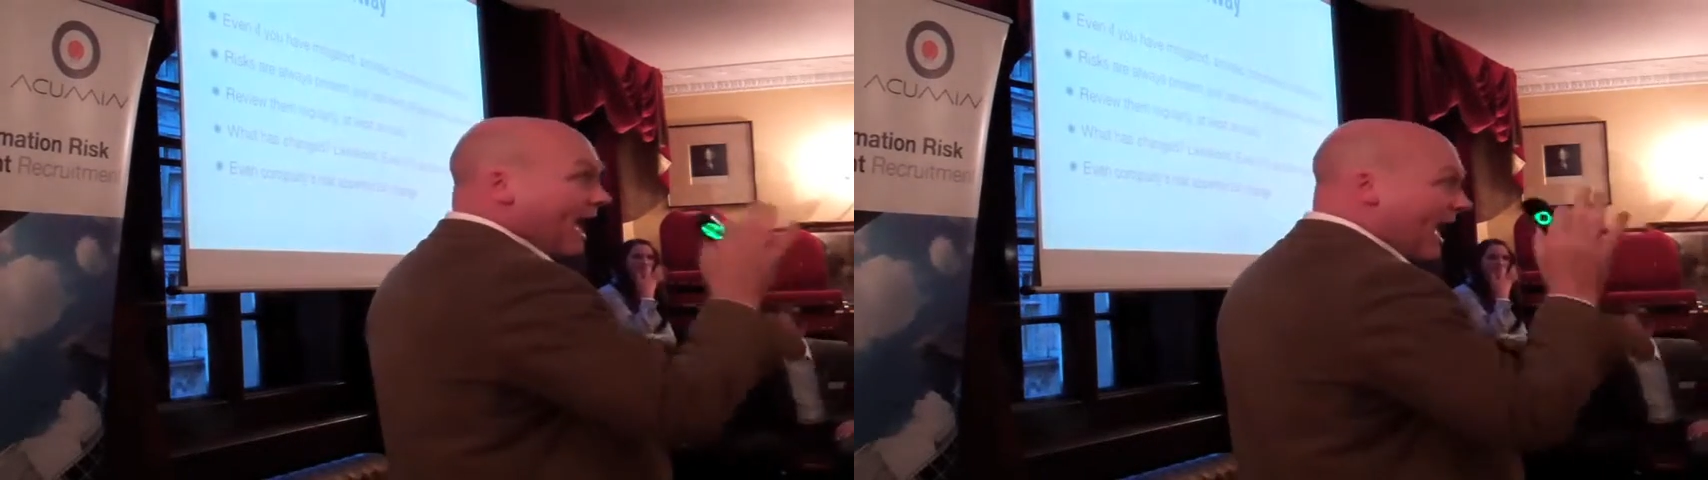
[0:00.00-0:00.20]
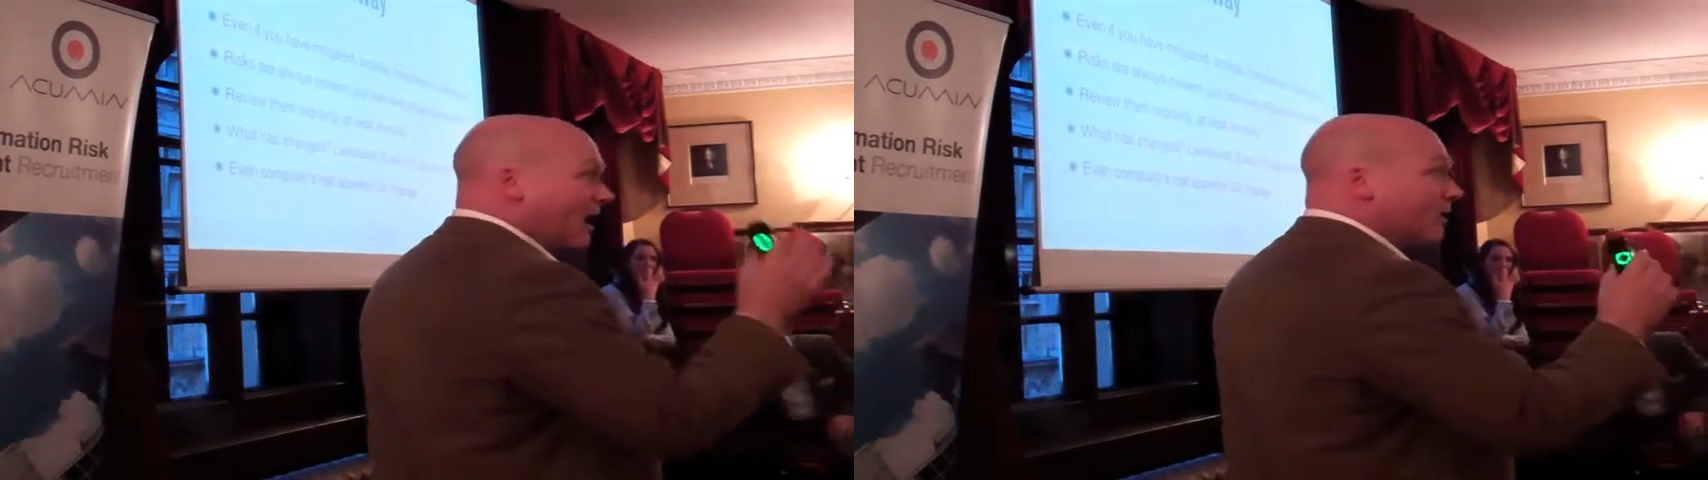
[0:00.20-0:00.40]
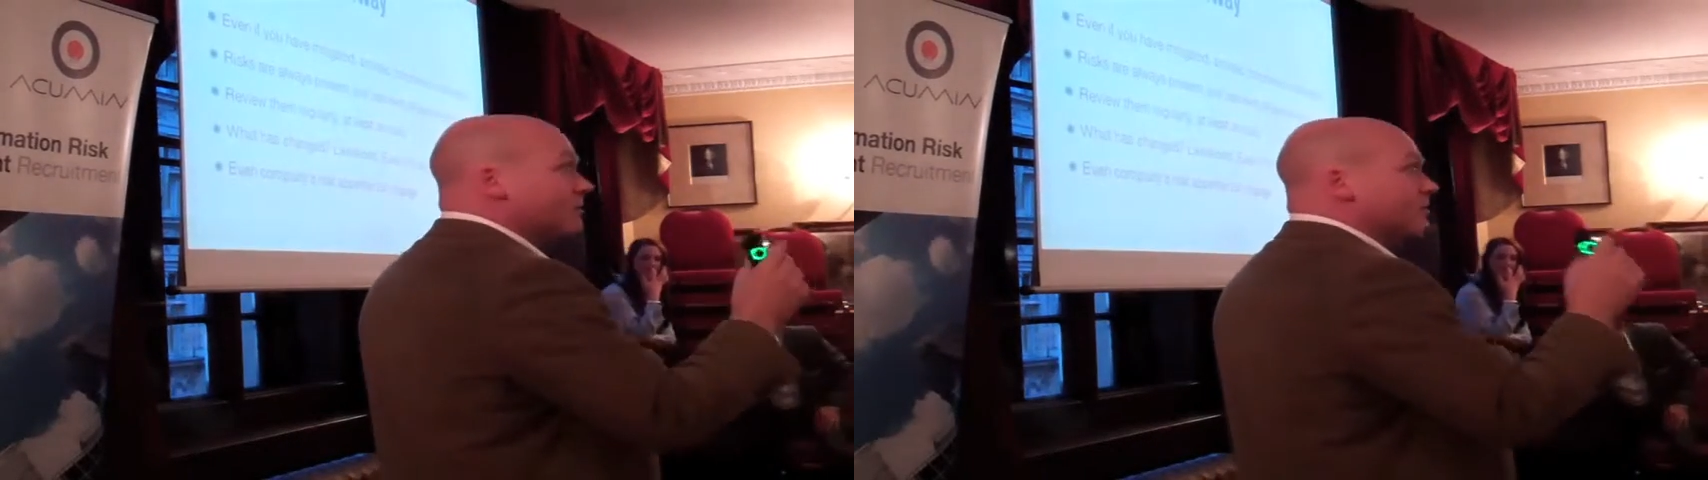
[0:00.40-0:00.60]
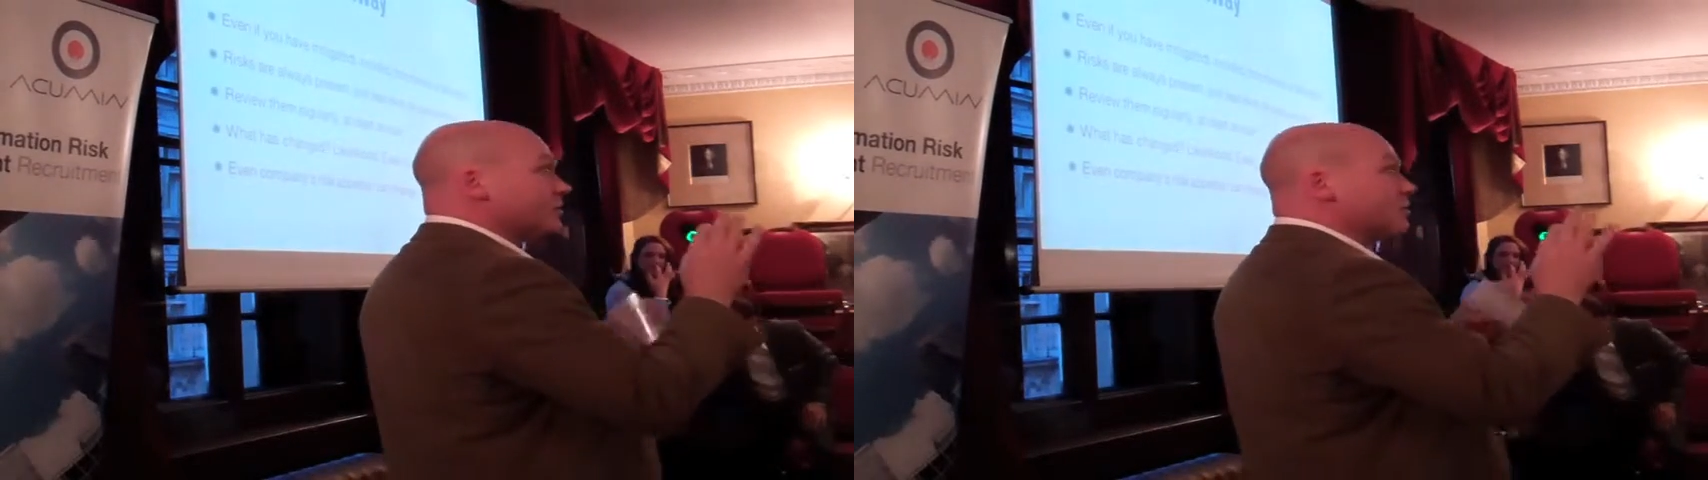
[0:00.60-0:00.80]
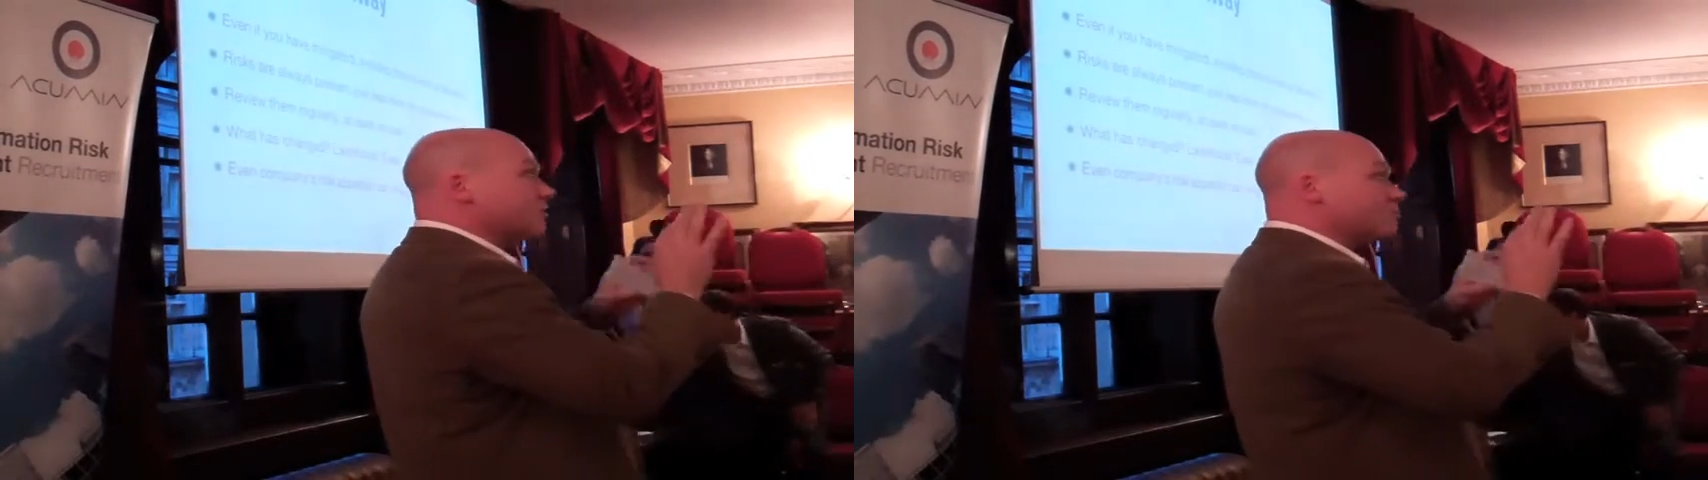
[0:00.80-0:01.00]
how
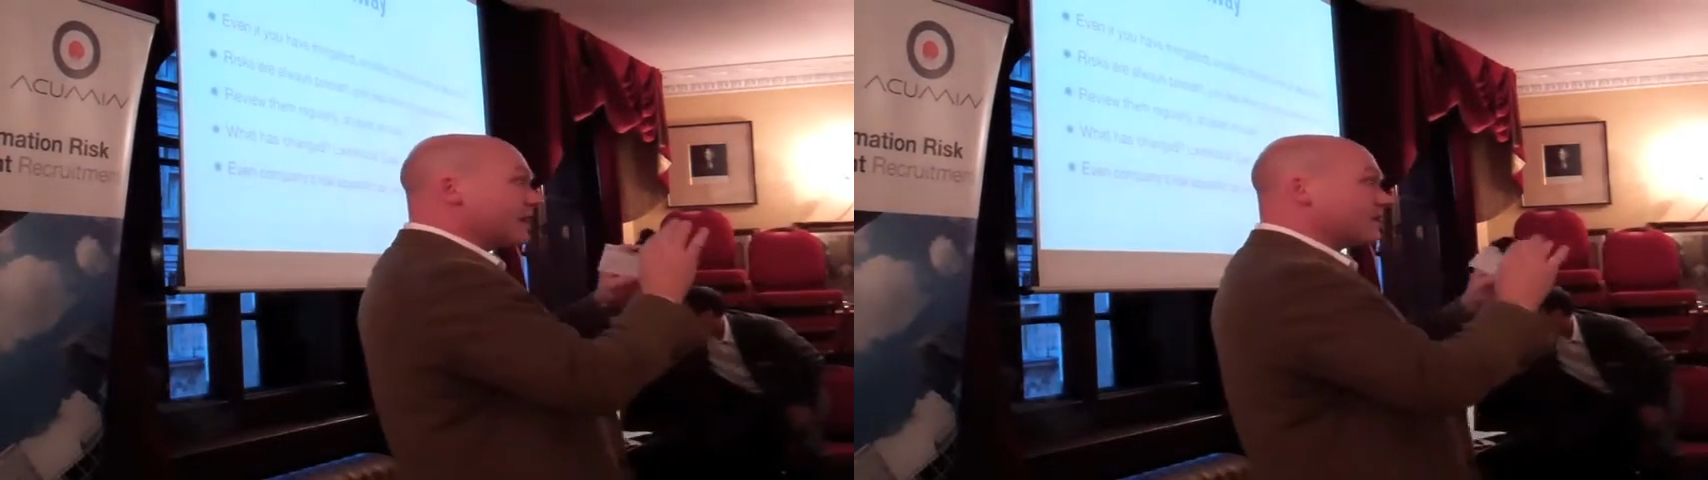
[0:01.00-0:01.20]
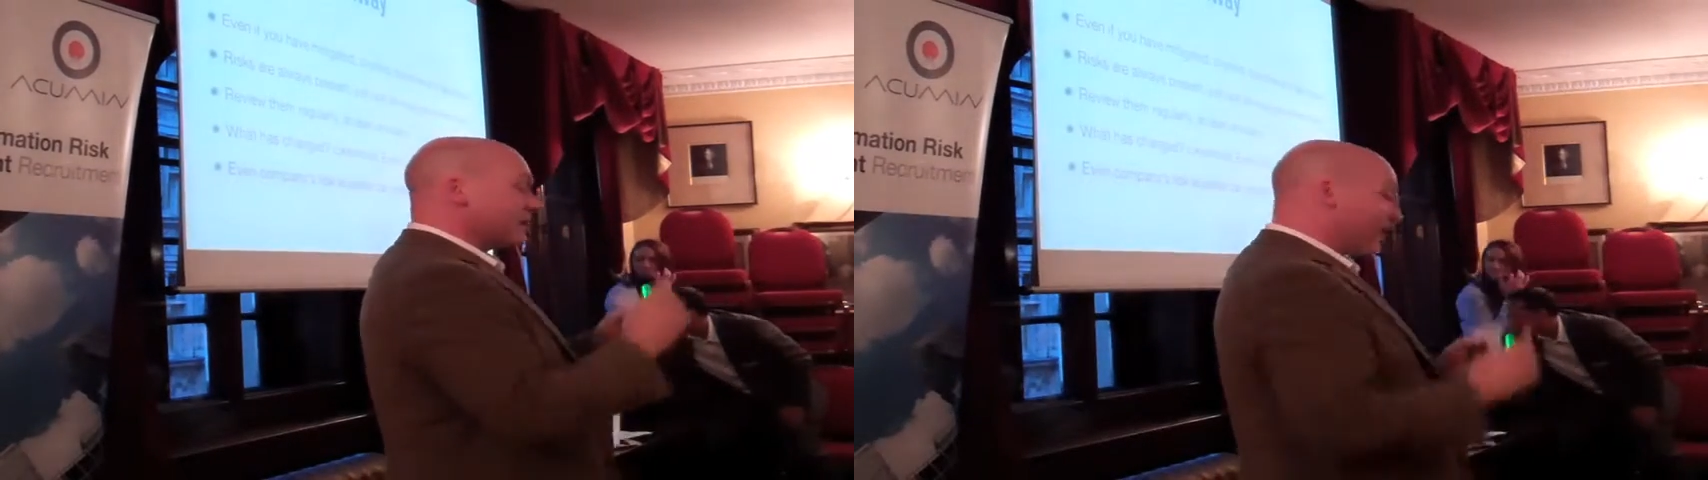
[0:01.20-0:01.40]
you take